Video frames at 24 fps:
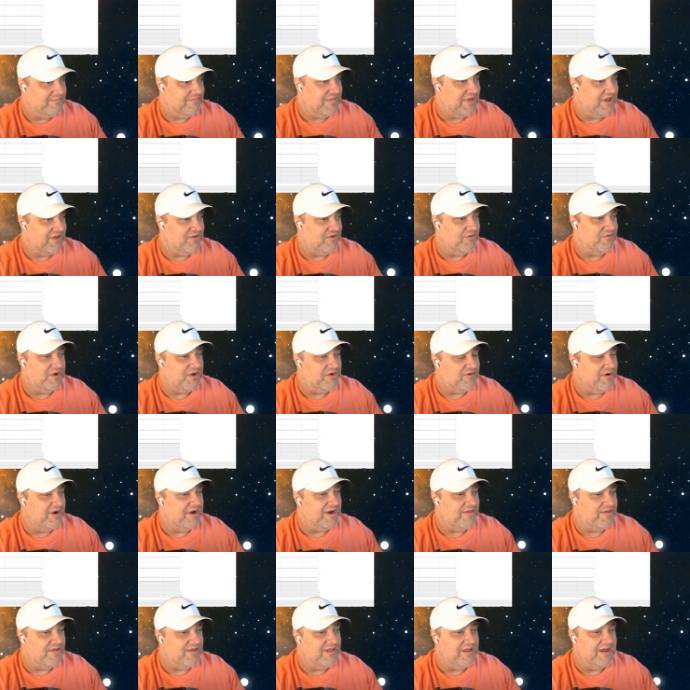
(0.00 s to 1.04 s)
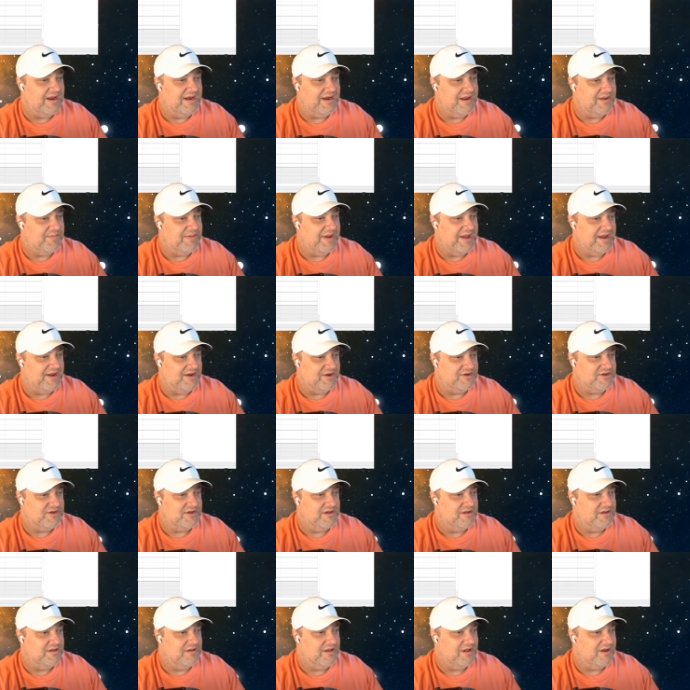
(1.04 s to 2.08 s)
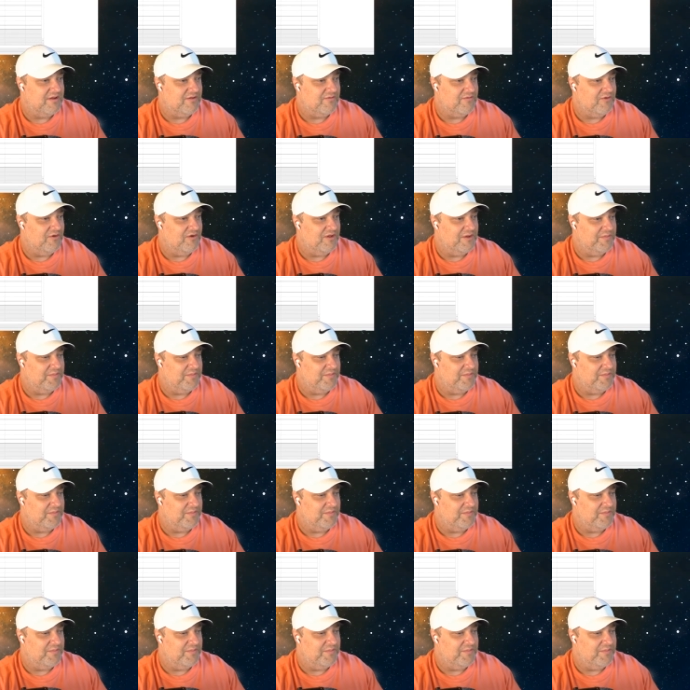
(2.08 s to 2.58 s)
so we created the landing page. Let's roll it